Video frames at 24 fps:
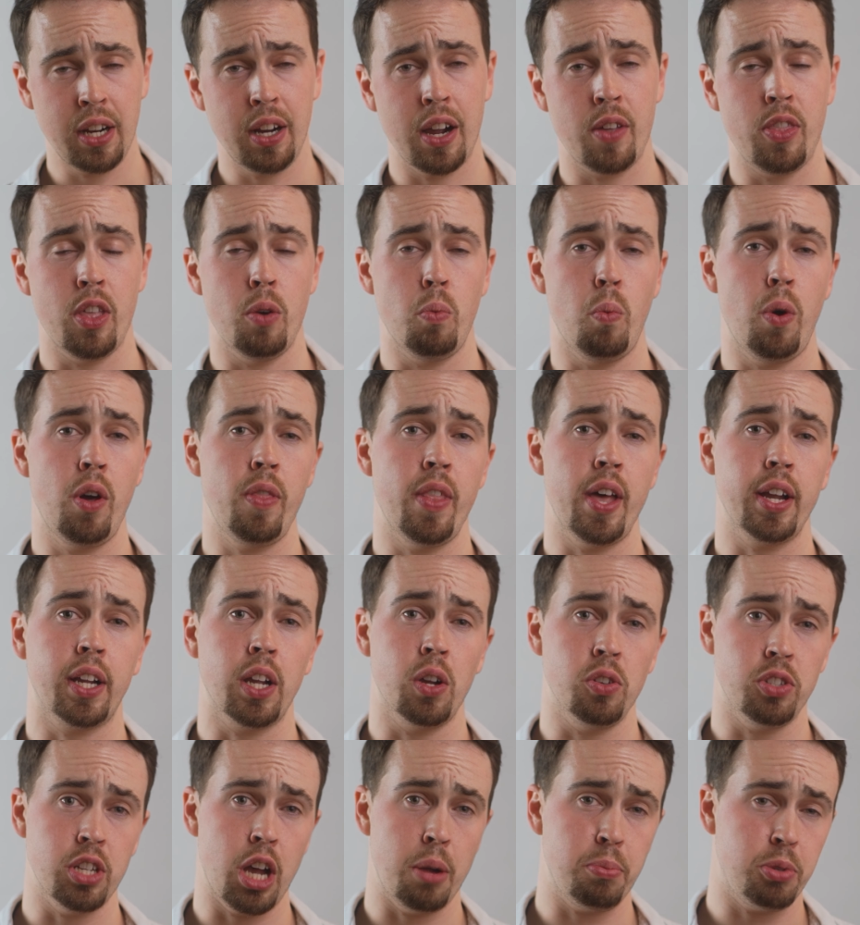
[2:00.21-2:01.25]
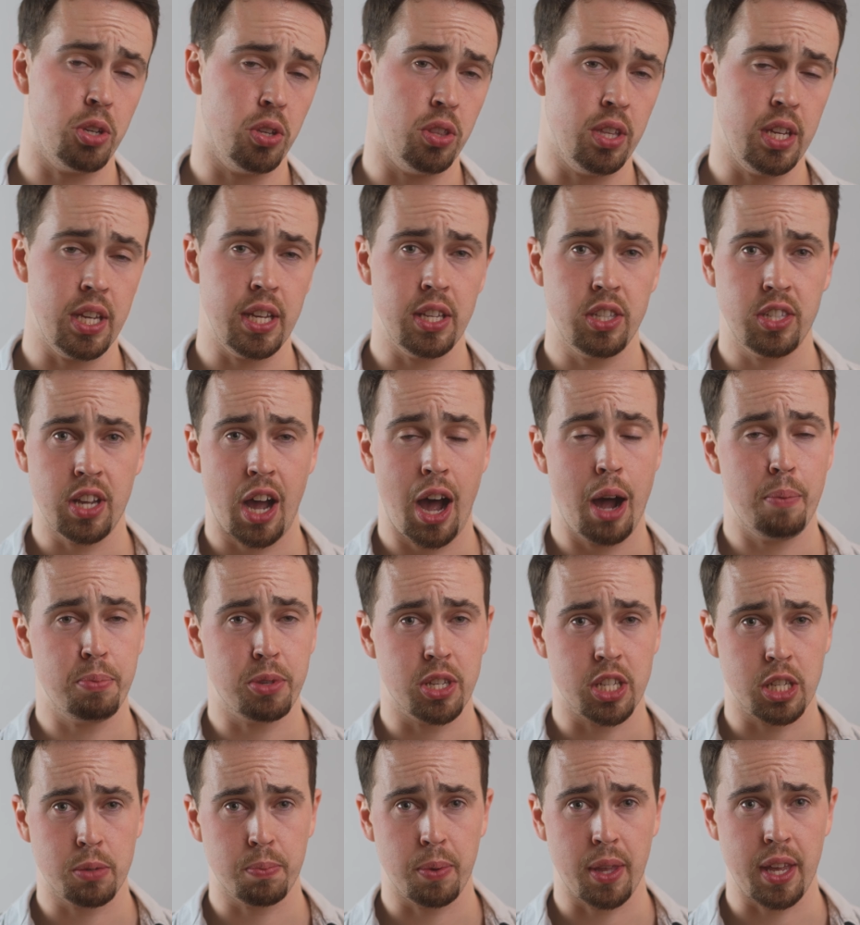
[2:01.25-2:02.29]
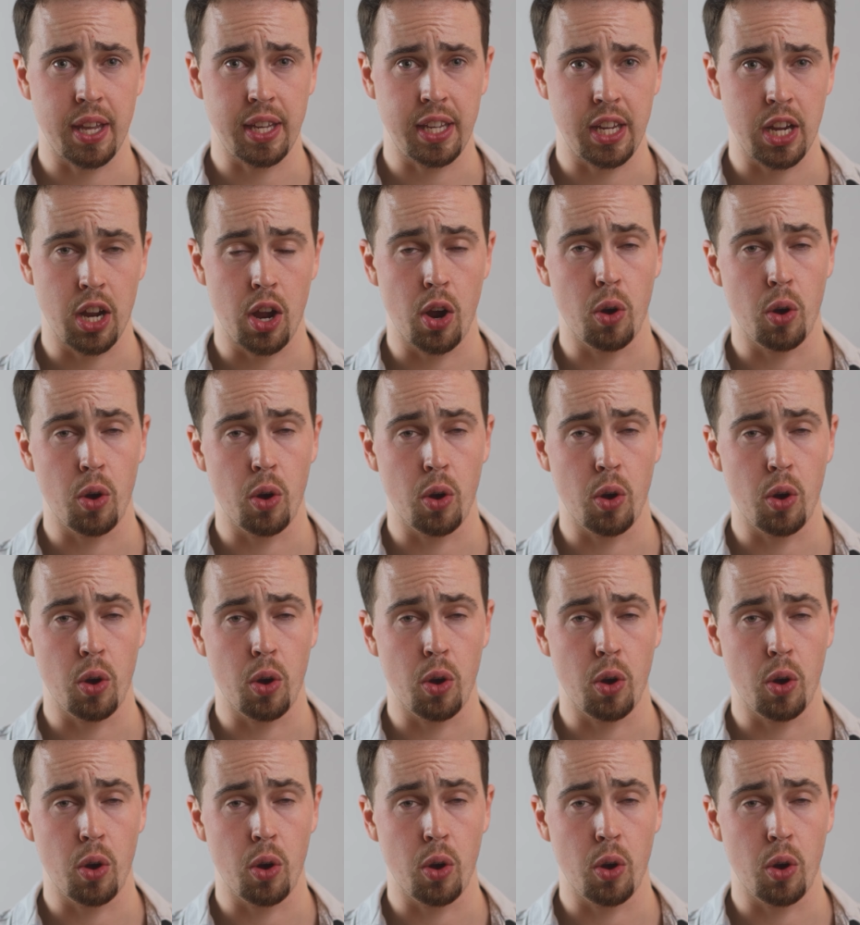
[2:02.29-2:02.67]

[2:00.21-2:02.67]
and then one that goes up to the top display here,